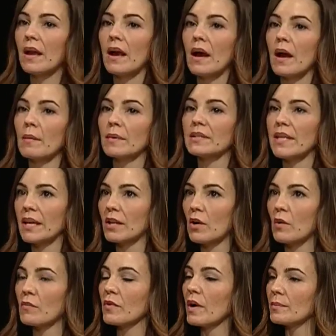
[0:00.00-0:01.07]
and take it
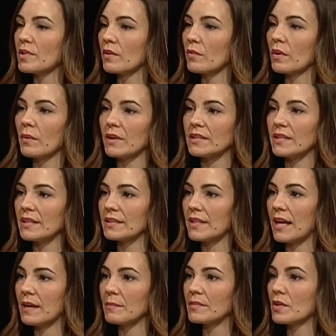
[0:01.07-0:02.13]
home for up to 3 weeks at a time.